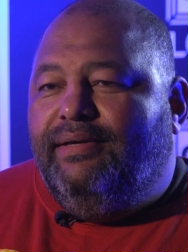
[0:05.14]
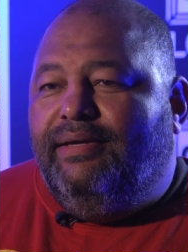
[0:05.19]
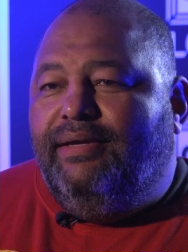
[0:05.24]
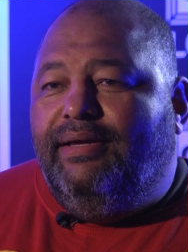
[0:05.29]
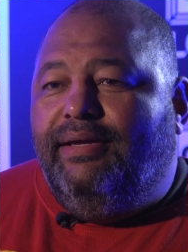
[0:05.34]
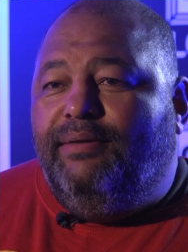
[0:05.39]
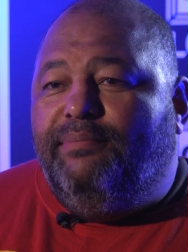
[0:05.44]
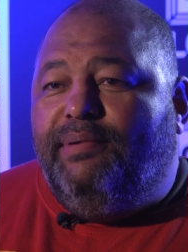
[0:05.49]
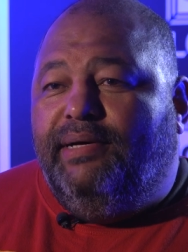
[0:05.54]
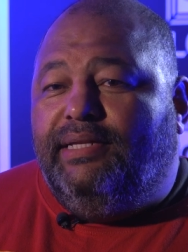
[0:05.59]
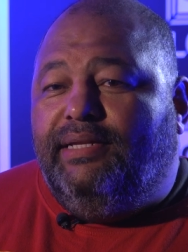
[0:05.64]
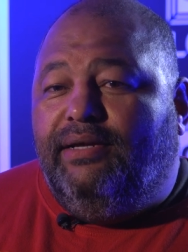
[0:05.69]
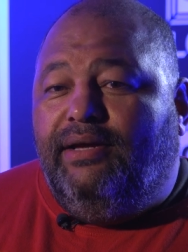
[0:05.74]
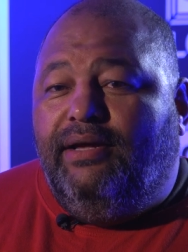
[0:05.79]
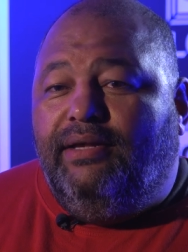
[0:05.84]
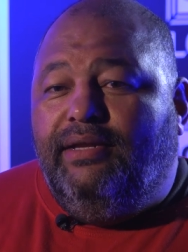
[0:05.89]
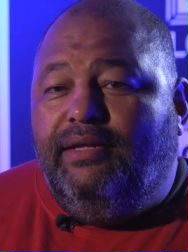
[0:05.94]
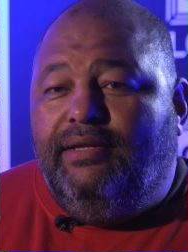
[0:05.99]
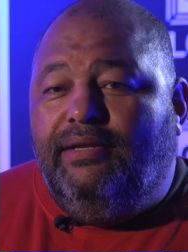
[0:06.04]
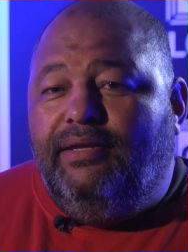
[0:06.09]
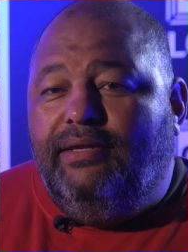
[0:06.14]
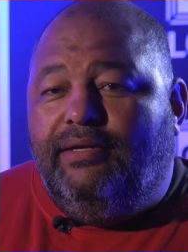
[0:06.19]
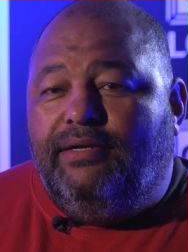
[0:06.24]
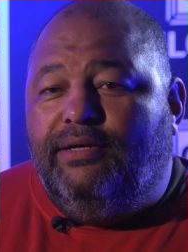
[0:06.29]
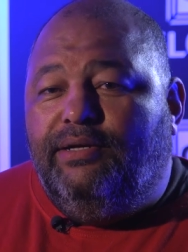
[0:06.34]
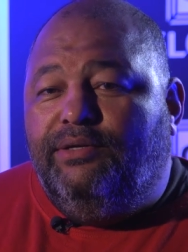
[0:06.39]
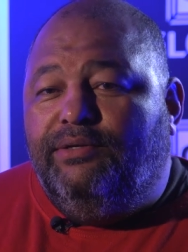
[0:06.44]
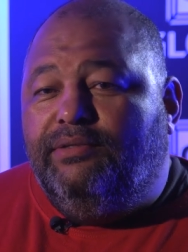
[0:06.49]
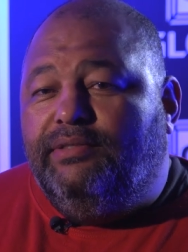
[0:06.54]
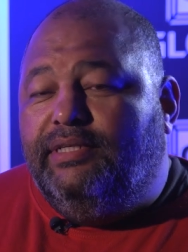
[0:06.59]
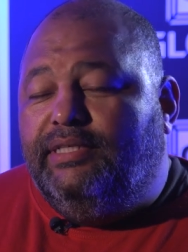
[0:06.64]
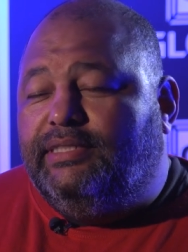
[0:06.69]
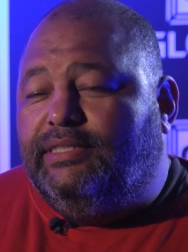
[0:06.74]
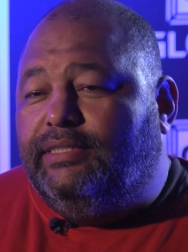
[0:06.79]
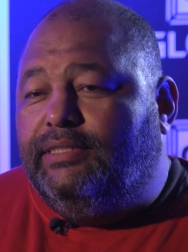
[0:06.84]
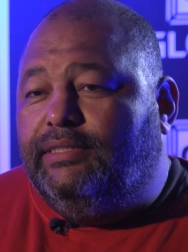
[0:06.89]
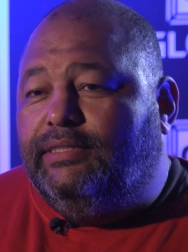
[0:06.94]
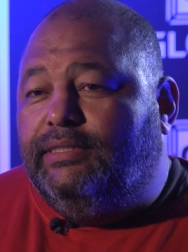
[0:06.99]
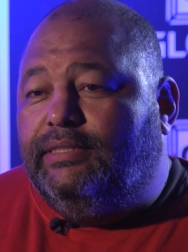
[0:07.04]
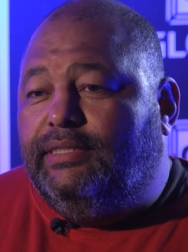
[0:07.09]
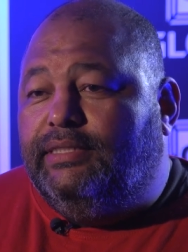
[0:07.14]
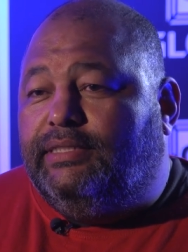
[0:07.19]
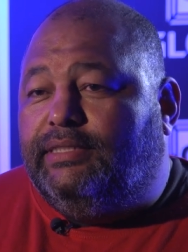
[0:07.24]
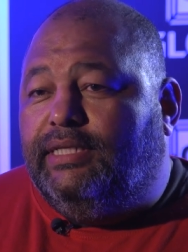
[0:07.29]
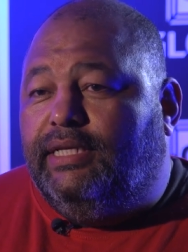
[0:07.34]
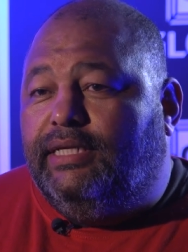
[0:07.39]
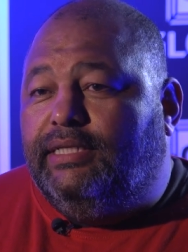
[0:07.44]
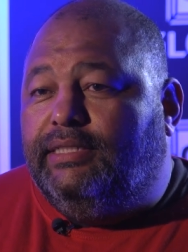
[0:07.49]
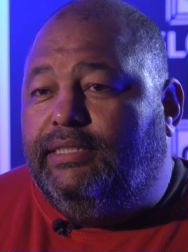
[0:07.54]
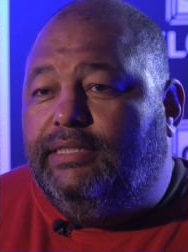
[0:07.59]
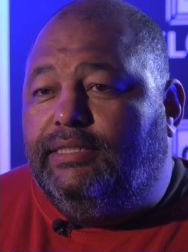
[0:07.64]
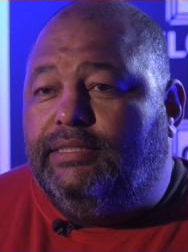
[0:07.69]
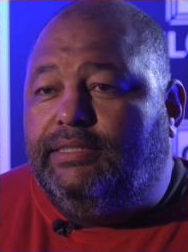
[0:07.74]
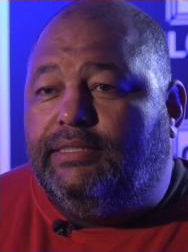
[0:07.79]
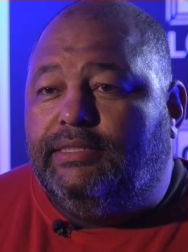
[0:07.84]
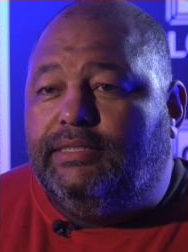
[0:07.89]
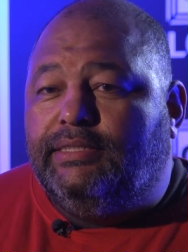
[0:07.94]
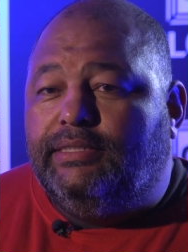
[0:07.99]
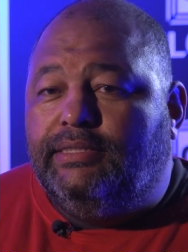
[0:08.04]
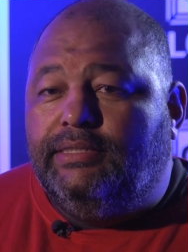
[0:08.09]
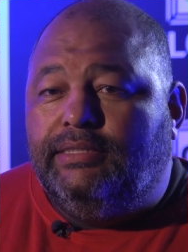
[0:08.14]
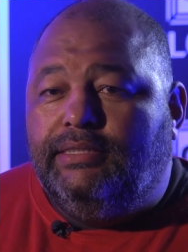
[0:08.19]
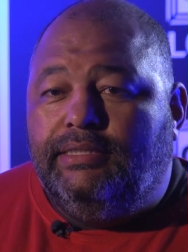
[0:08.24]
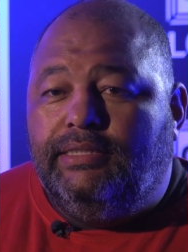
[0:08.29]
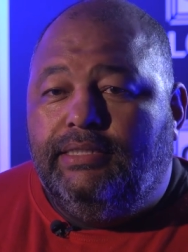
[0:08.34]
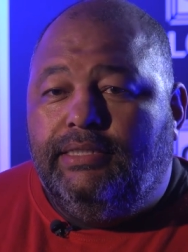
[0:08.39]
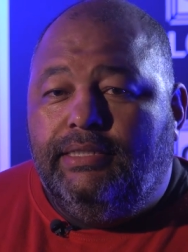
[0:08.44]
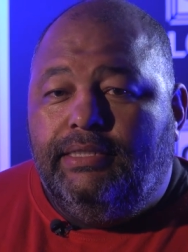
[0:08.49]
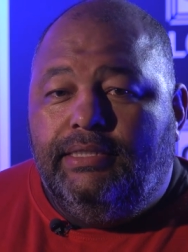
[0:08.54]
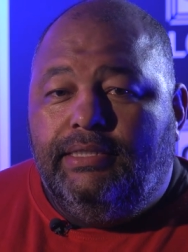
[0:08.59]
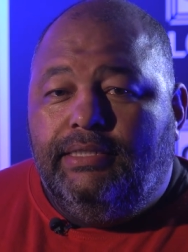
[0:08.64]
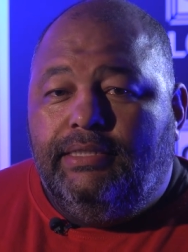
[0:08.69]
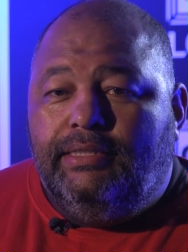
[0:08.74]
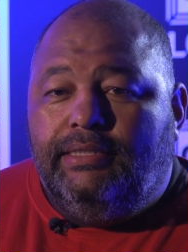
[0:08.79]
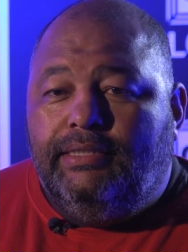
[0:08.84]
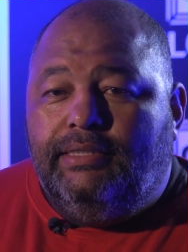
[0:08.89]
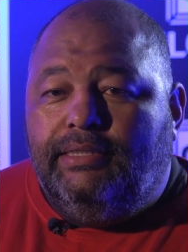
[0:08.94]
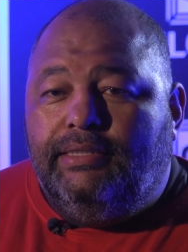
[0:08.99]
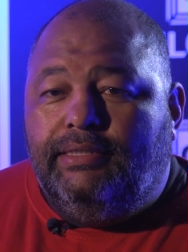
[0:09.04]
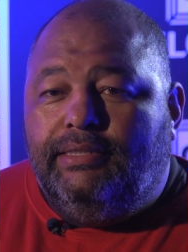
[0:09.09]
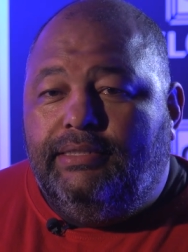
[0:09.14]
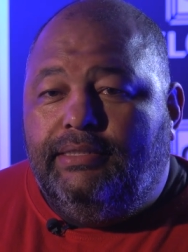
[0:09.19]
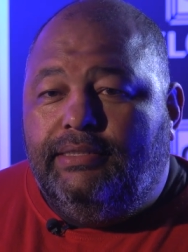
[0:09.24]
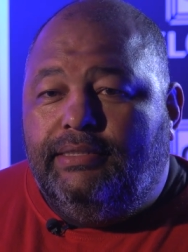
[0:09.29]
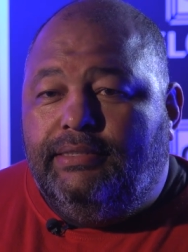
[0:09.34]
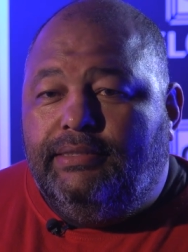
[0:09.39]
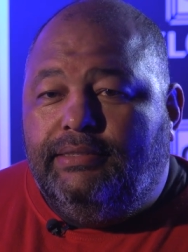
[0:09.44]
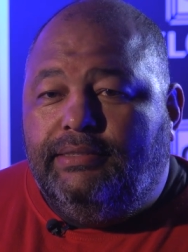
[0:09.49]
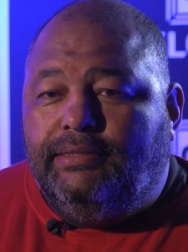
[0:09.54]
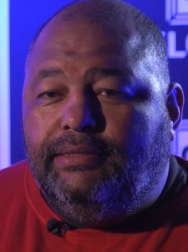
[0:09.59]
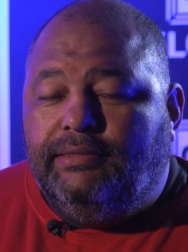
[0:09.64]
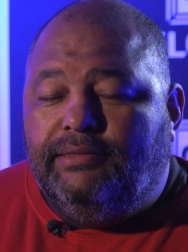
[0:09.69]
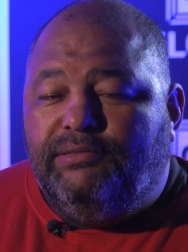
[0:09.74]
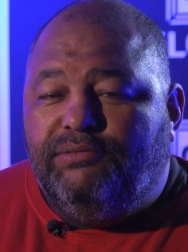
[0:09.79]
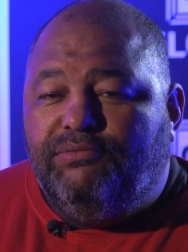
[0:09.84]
Yeah, Badr Hari, Rico, listen, it's like this. Uh,